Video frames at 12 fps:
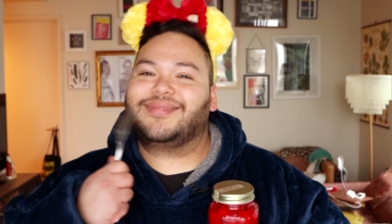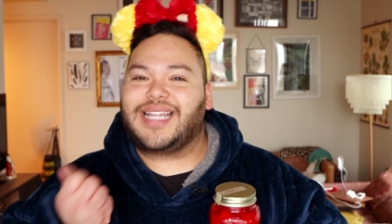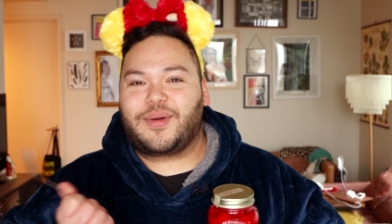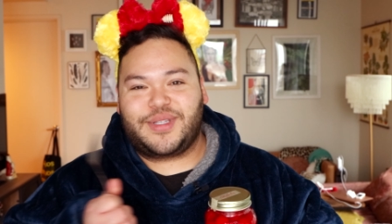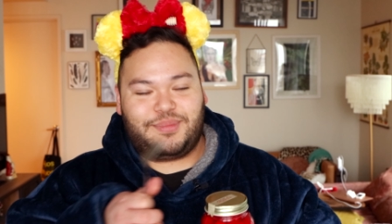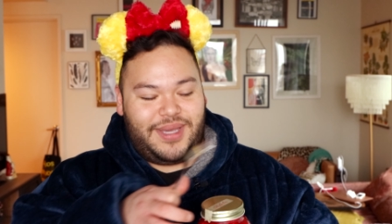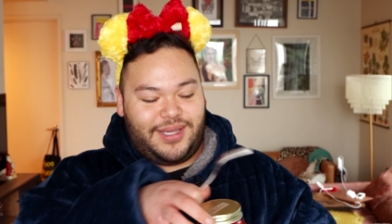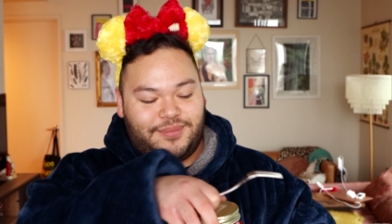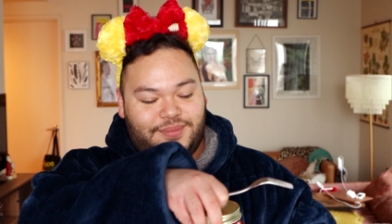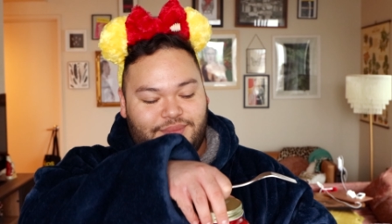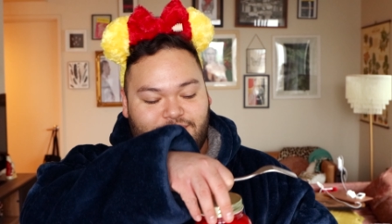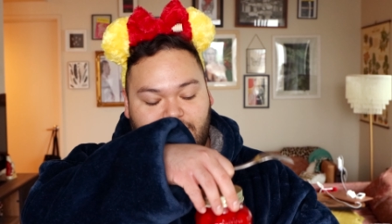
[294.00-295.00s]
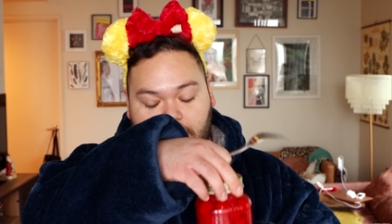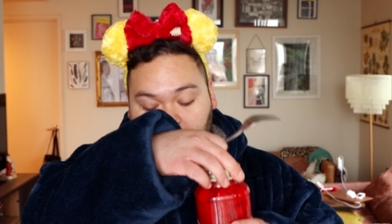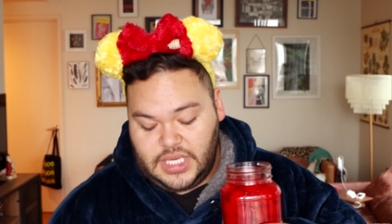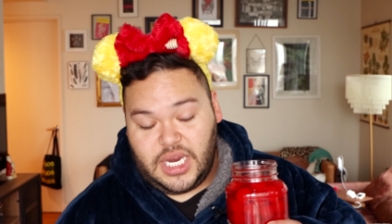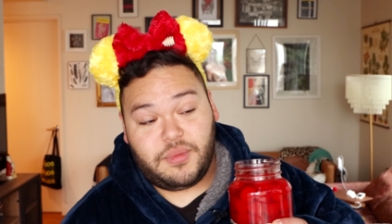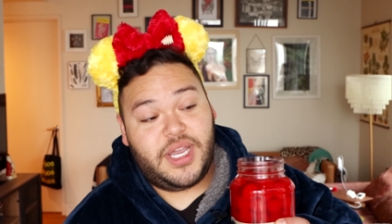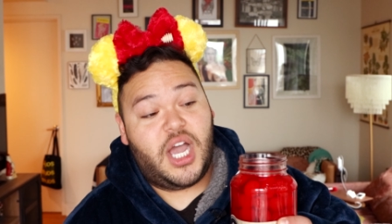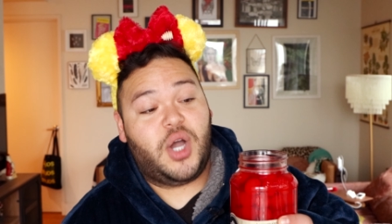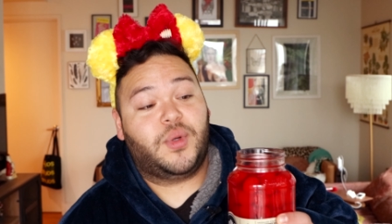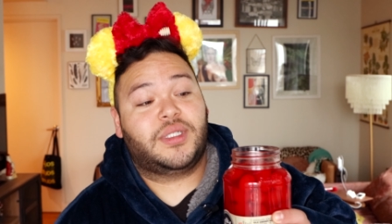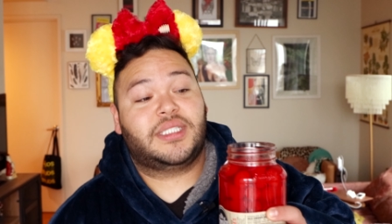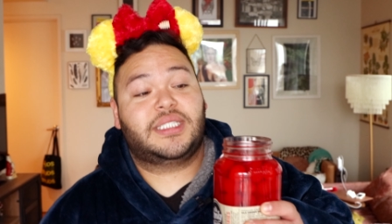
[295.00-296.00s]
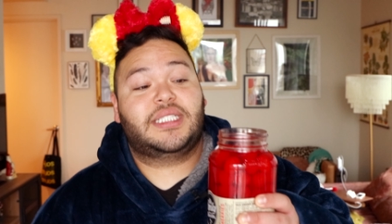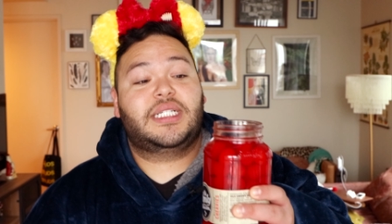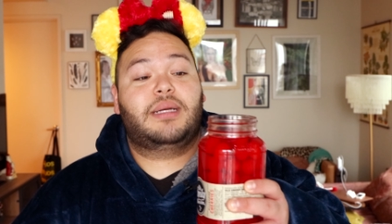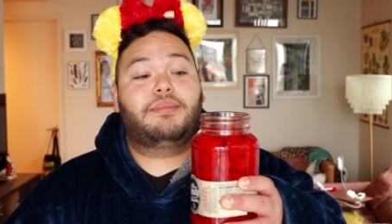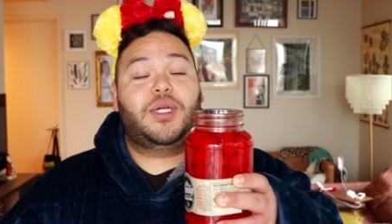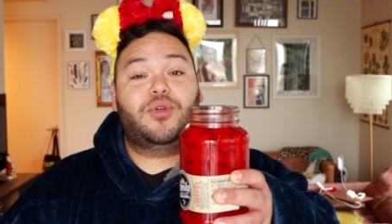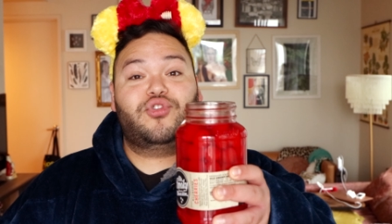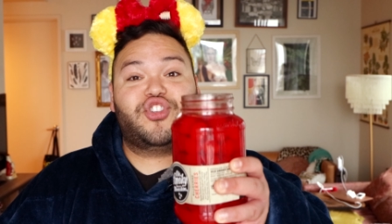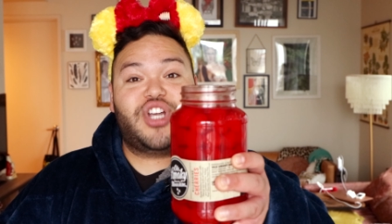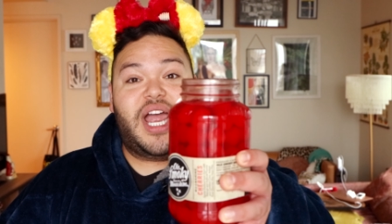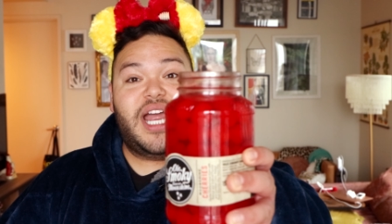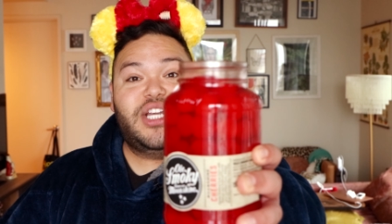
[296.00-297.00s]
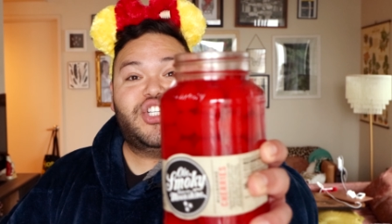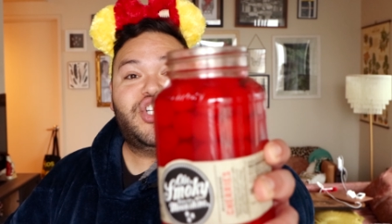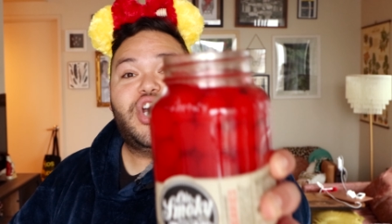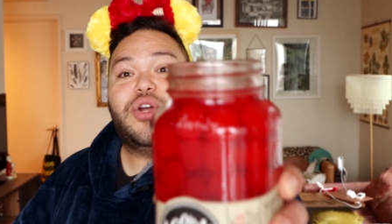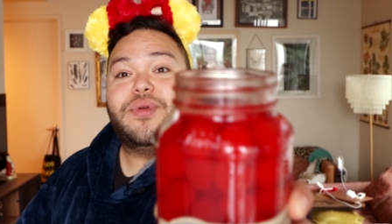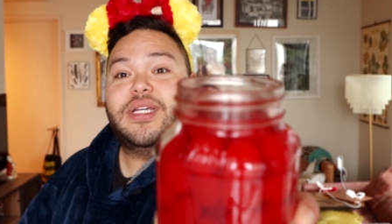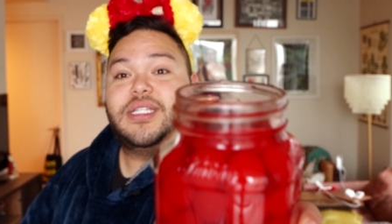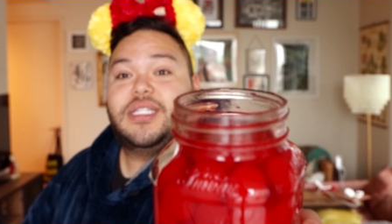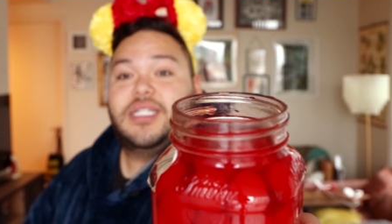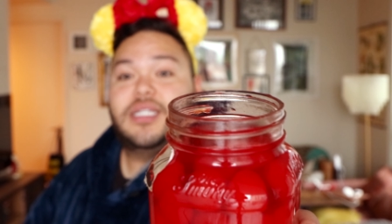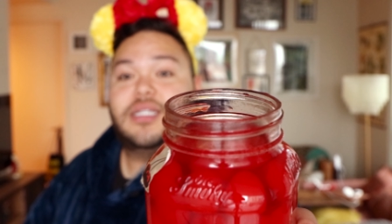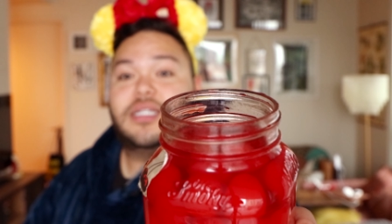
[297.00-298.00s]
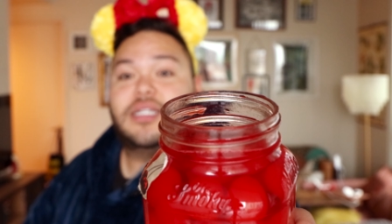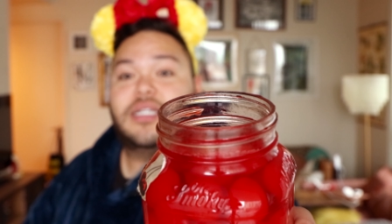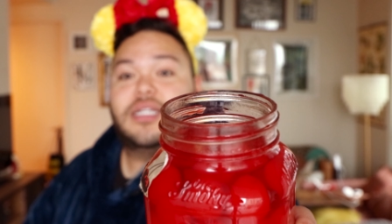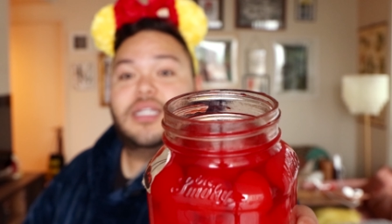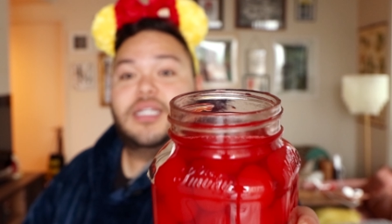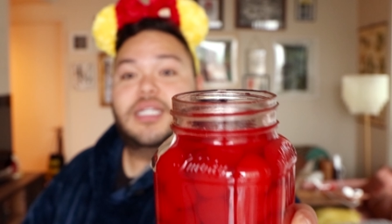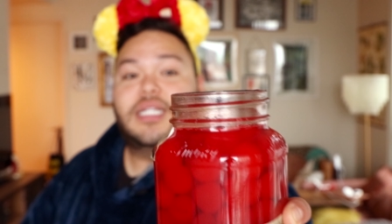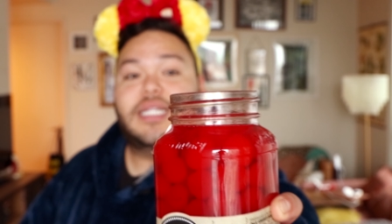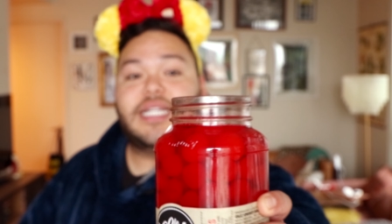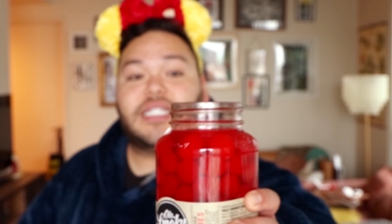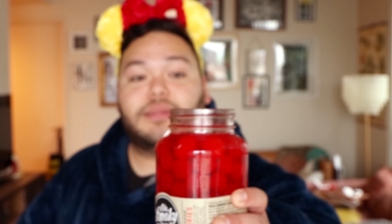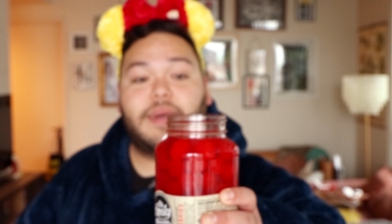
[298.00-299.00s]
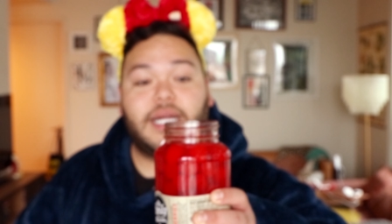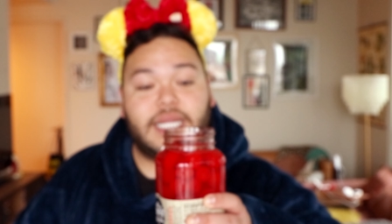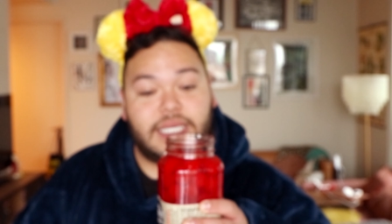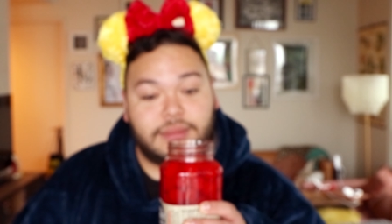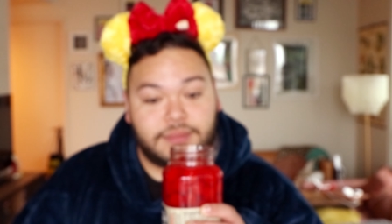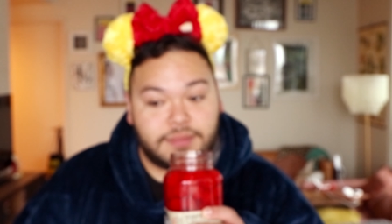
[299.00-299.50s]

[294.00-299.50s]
That was me. Here we go. Moonshine cherries. Let's smell it.